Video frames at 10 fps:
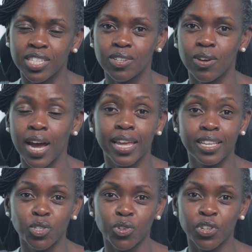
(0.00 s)
So I
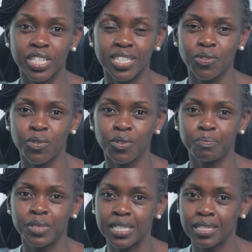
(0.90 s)
like stories, so
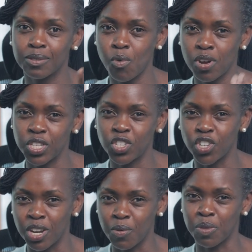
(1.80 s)
just walk this
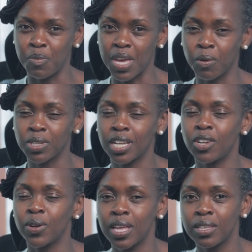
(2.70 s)
journey with me. I want to tell
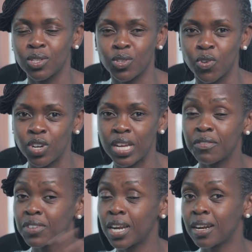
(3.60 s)
you another story.
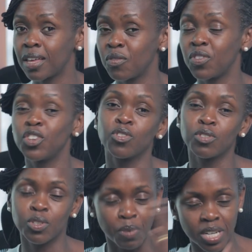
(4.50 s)
I've done another
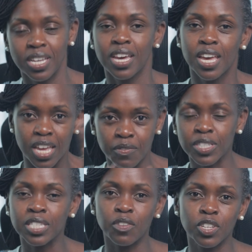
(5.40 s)
videos, but if
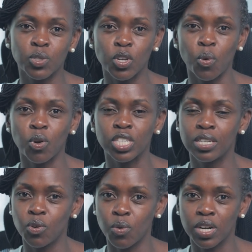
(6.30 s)
this is the first one you're
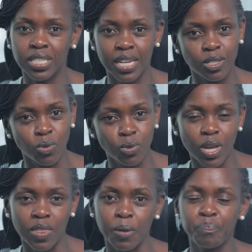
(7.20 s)
watching, no worries, let's go
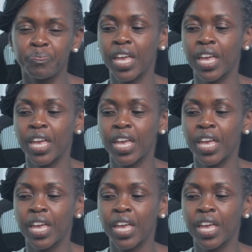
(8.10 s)
together.